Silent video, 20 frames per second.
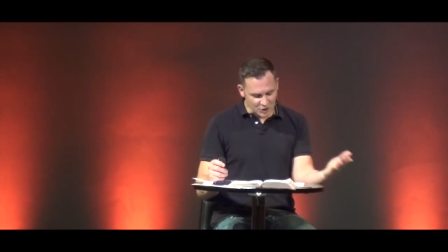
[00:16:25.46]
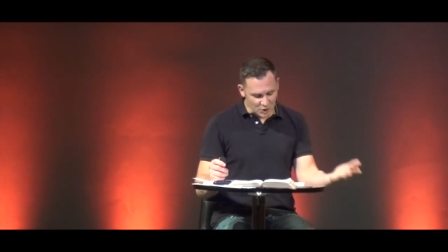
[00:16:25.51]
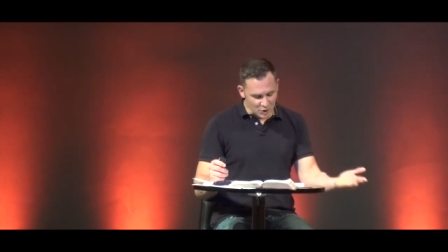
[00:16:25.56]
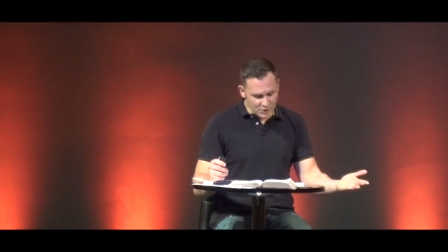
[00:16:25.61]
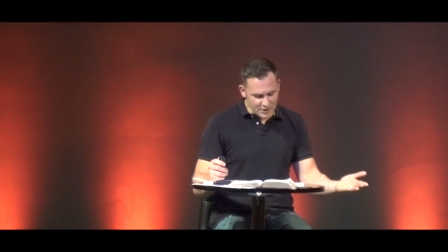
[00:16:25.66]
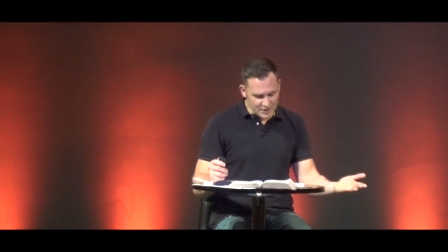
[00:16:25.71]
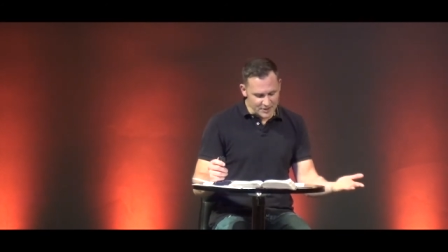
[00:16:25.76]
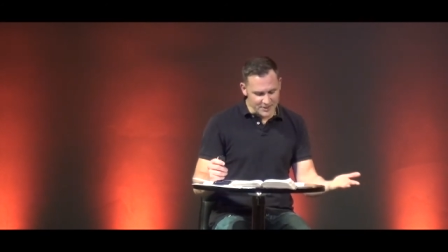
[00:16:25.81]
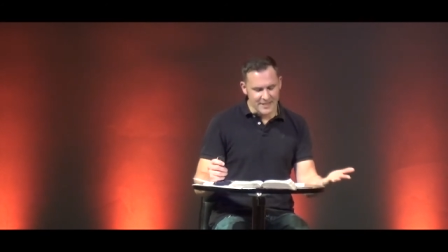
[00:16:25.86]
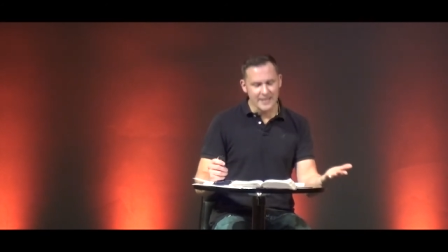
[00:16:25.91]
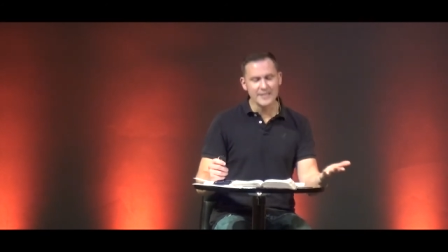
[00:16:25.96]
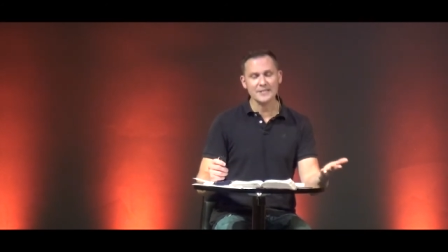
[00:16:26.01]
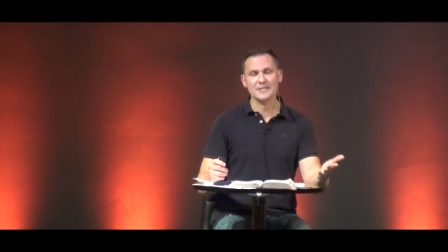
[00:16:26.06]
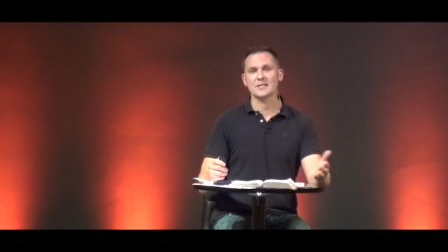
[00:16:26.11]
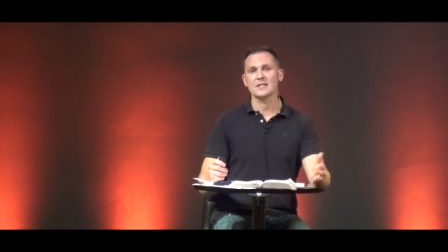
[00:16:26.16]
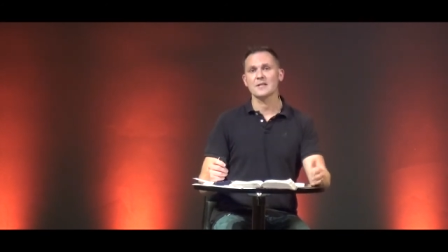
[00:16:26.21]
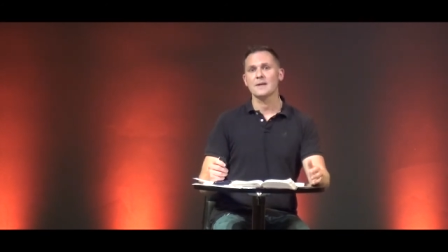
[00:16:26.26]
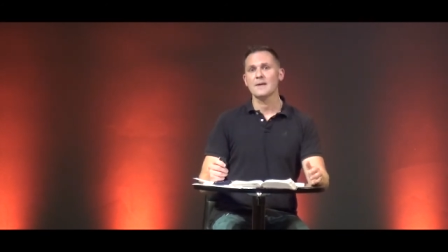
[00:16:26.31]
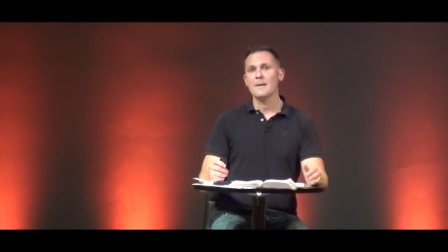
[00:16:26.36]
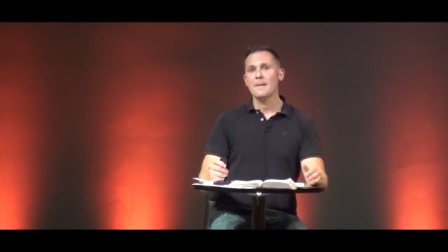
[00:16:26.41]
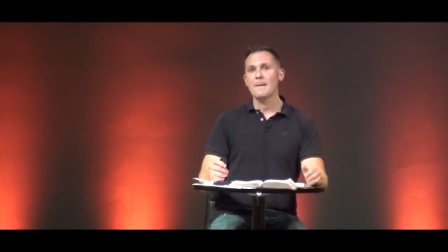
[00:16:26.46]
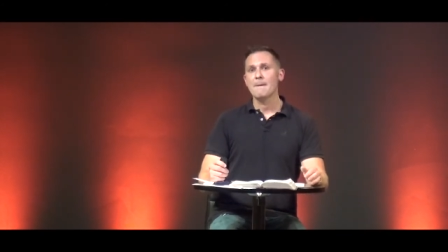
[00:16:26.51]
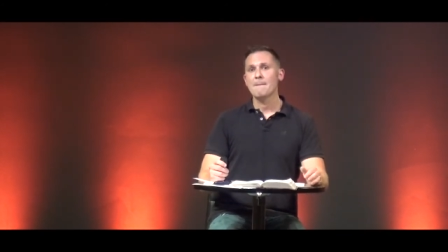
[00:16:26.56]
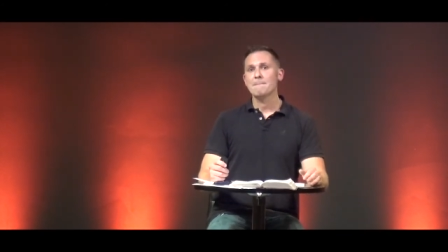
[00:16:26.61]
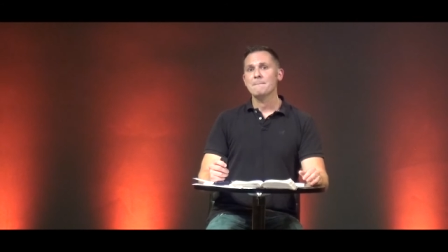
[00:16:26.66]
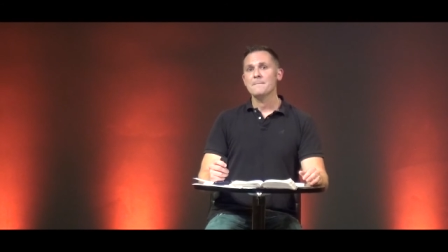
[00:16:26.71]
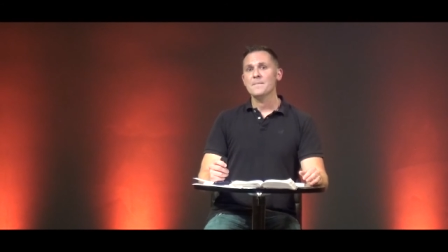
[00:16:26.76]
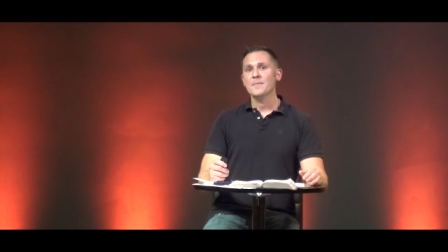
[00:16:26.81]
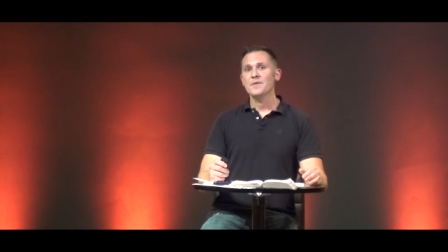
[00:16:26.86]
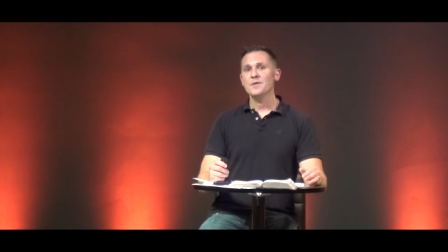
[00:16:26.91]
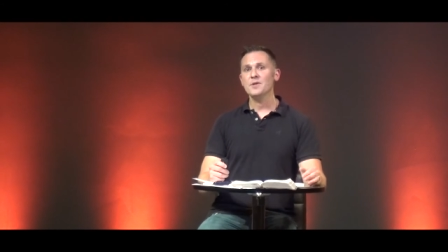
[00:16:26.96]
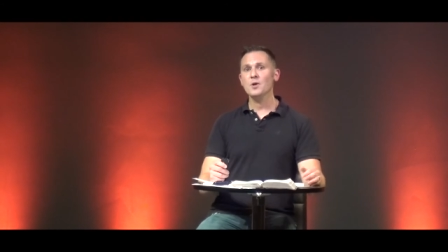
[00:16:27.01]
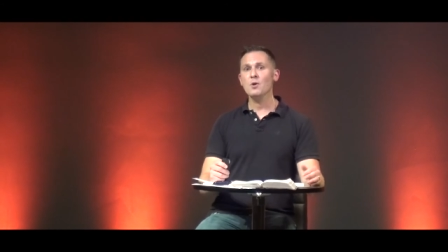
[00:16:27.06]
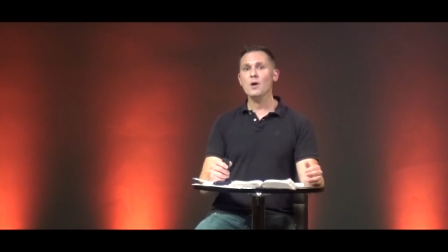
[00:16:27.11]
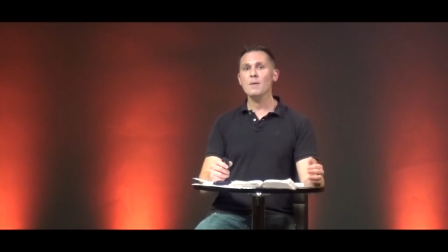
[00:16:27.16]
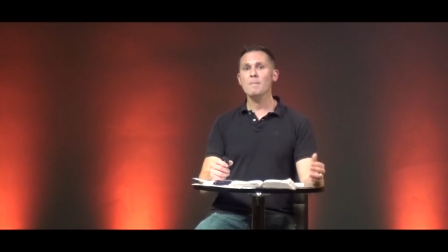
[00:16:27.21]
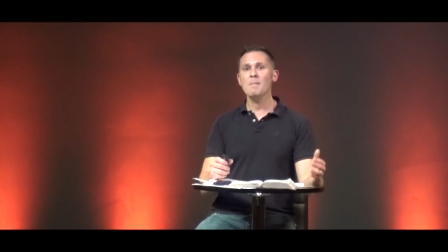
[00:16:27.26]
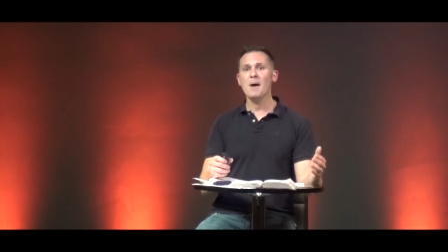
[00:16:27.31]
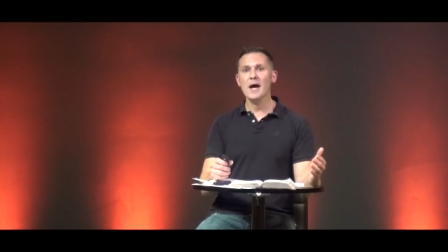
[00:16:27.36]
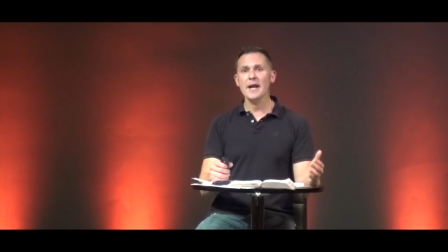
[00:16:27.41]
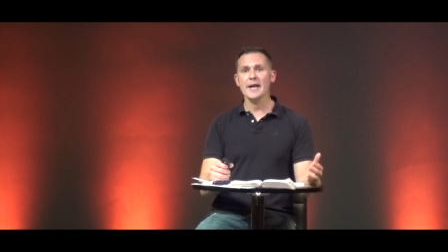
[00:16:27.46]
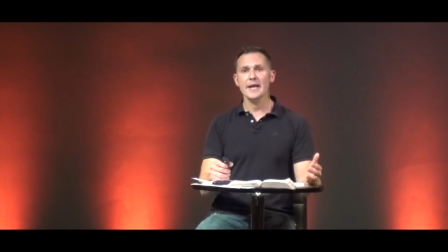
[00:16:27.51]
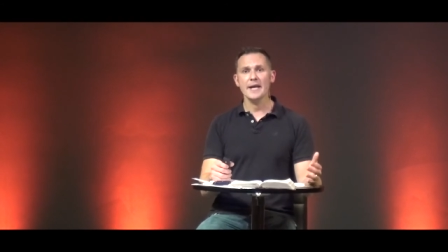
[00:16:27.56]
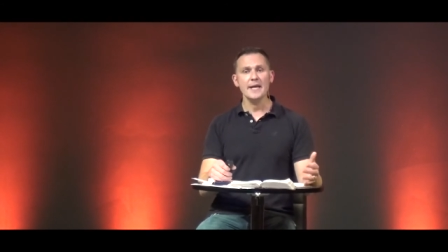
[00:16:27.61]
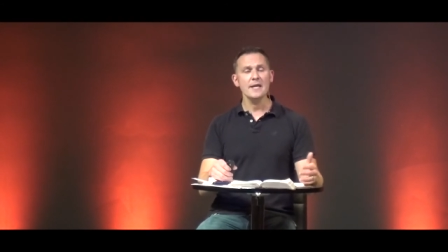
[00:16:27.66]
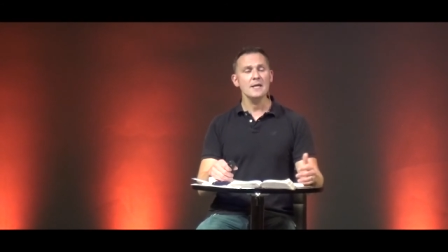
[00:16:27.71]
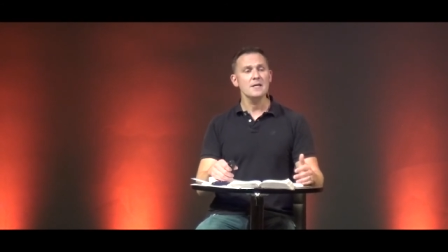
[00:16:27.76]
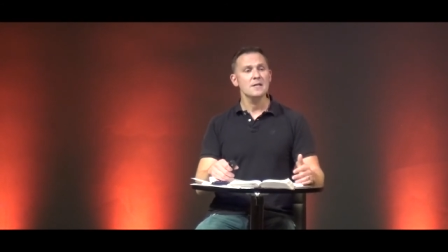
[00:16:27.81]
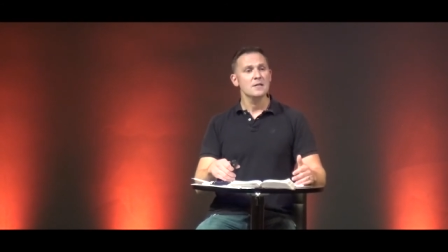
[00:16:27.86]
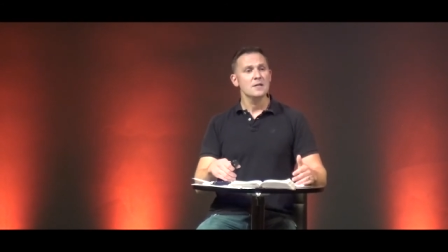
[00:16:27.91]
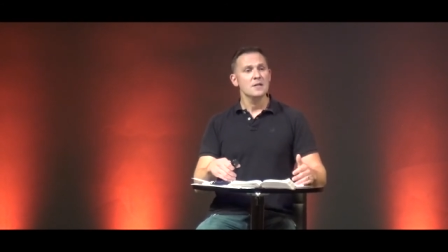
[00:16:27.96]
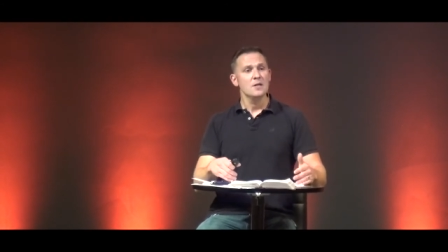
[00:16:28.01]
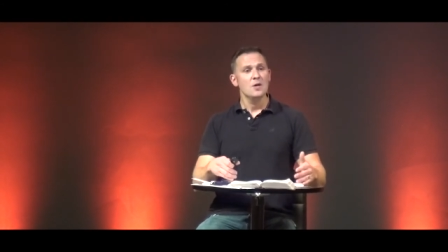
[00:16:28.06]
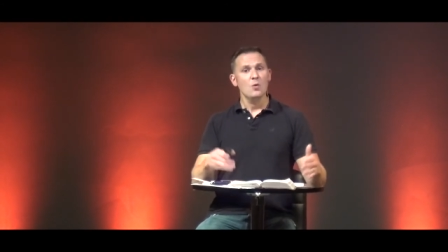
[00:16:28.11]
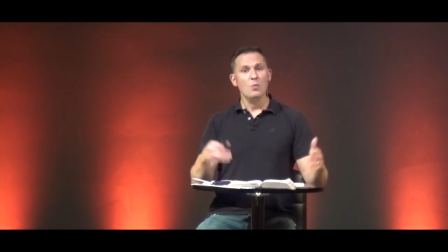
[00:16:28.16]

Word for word: the truth is this your money